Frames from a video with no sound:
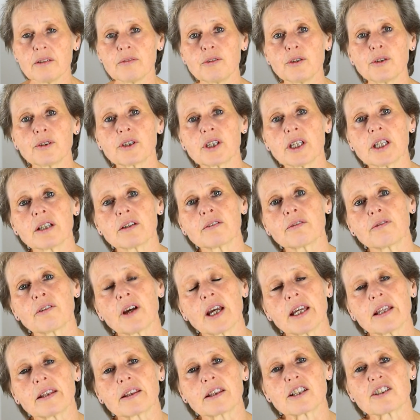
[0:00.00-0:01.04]
if you think
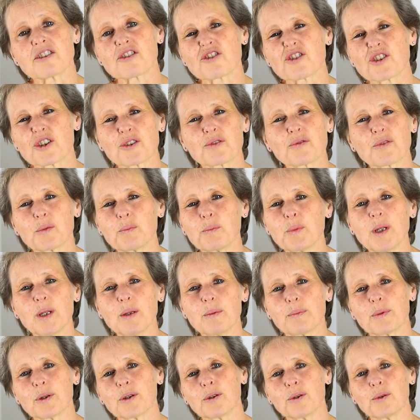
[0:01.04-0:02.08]
faith is just for
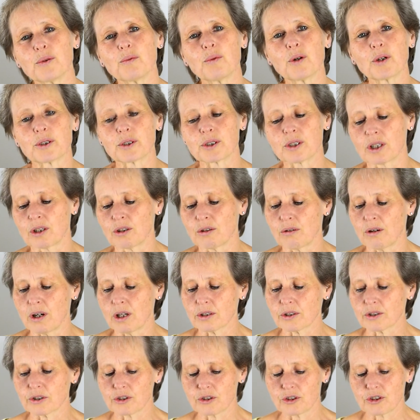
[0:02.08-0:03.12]
people who want a
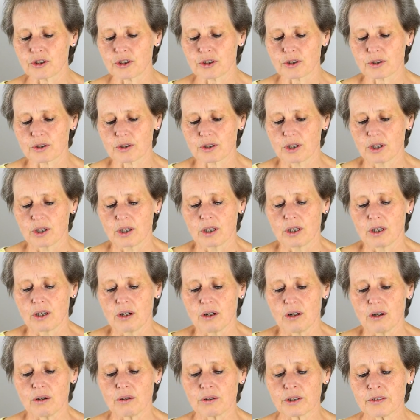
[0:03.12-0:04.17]
crutch,
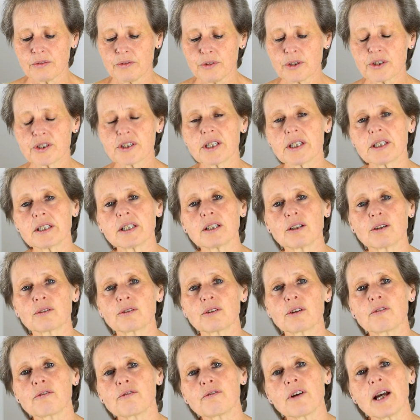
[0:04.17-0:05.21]
or if you're sitting
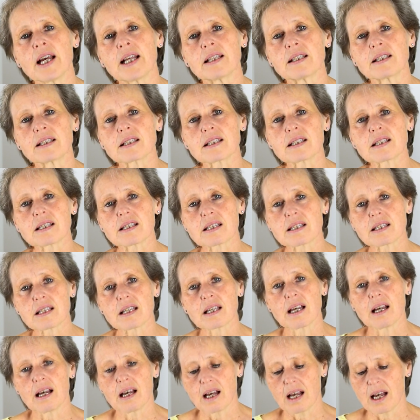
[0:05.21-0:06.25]
on the
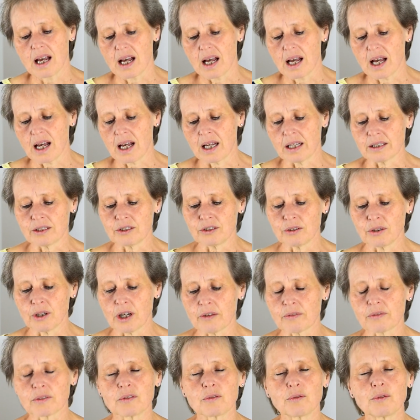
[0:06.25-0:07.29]
fence and
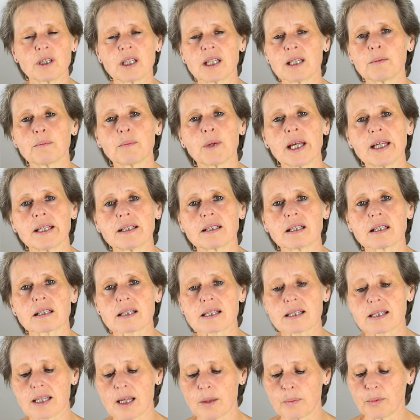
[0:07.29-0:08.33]
you haven't really made
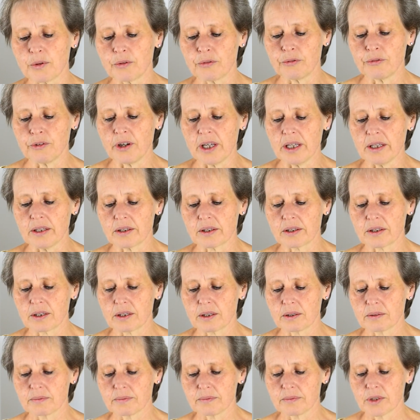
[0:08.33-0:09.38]
that step of faith,
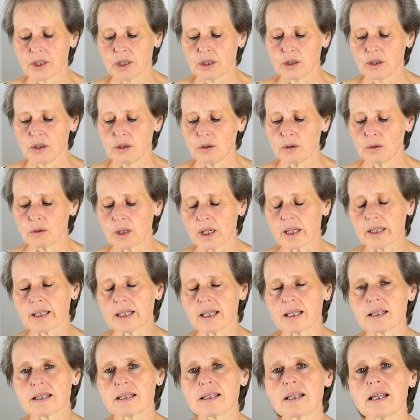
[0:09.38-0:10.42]
all I
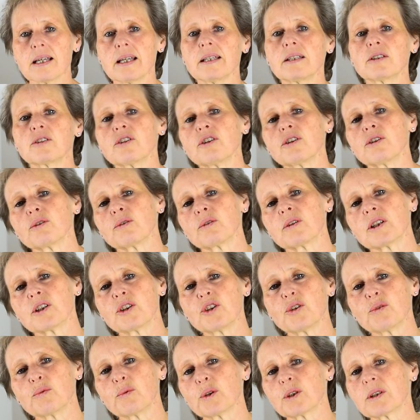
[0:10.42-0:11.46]
can say to you
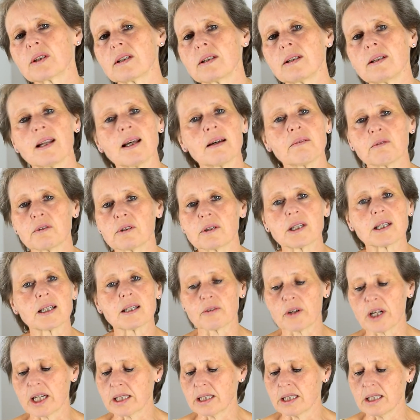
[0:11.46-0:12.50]
that you would never
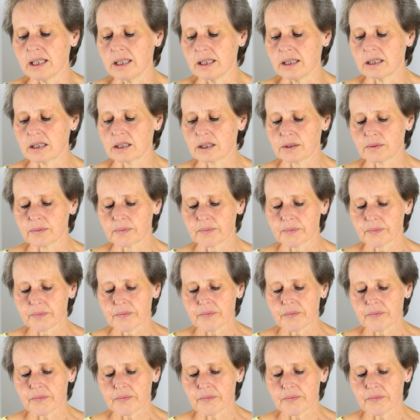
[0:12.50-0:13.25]
regret it.